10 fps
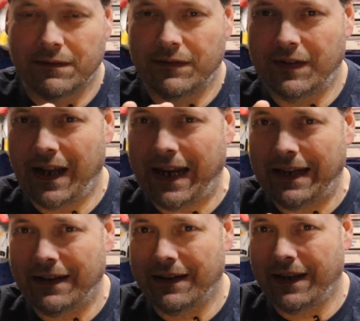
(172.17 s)

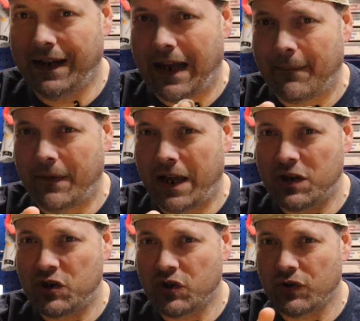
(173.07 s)
state that I'm
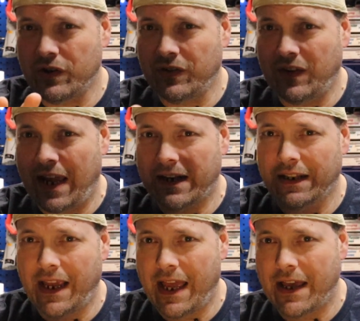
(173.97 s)
not sure
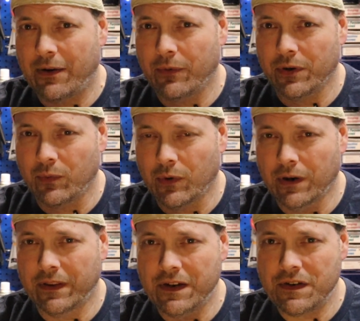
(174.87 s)
exactly how I want to
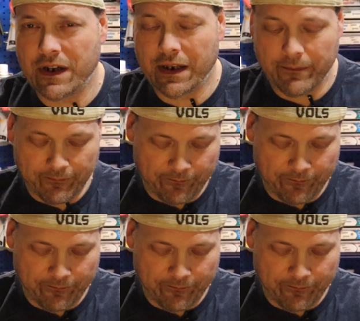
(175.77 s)
work this yet,